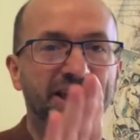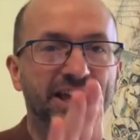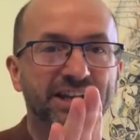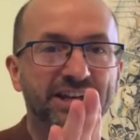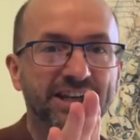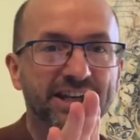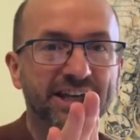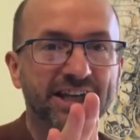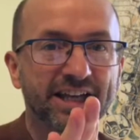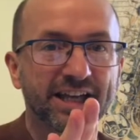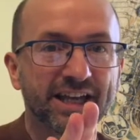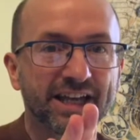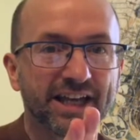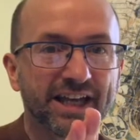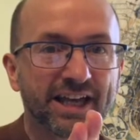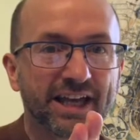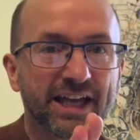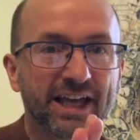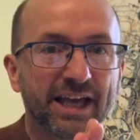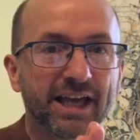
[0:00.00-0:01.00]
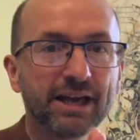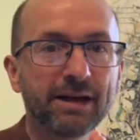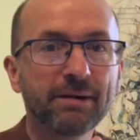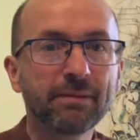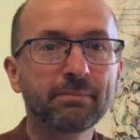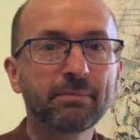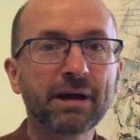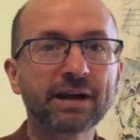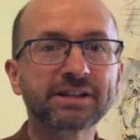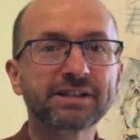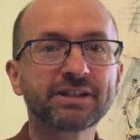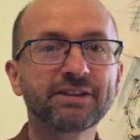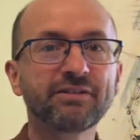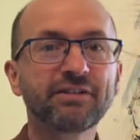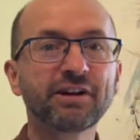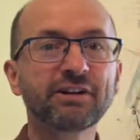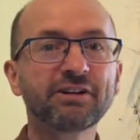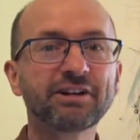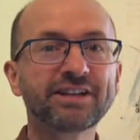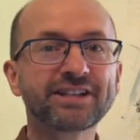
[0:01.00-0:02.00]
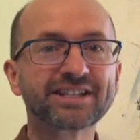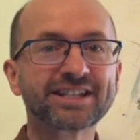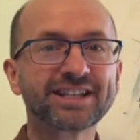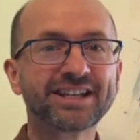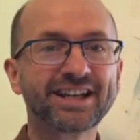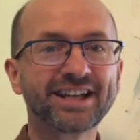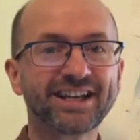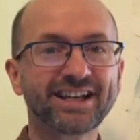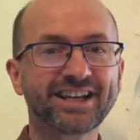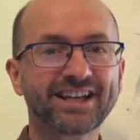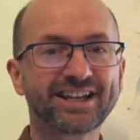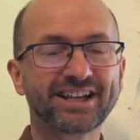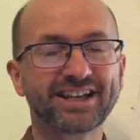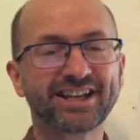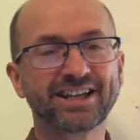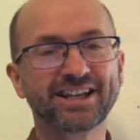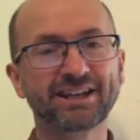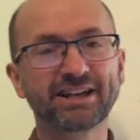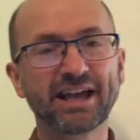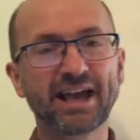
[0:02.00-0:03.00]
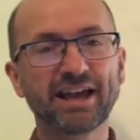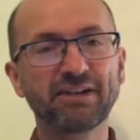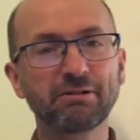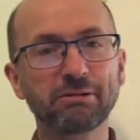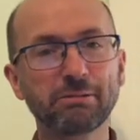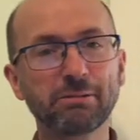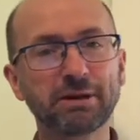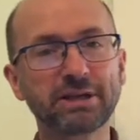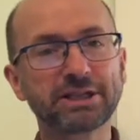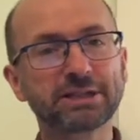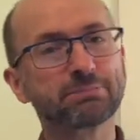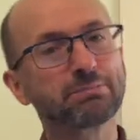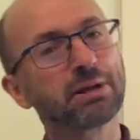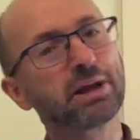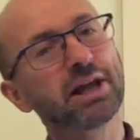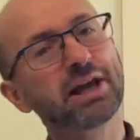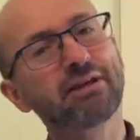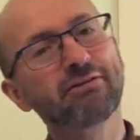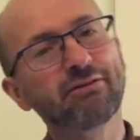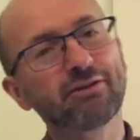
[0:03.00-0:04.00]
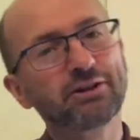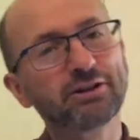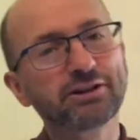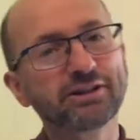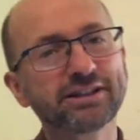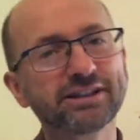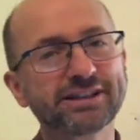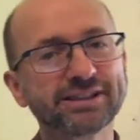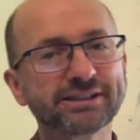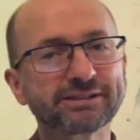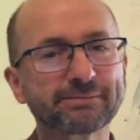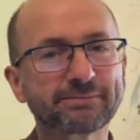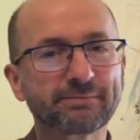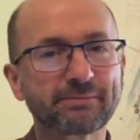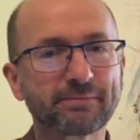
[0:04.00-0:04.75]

And then, back to the fairies. Everybody's playful.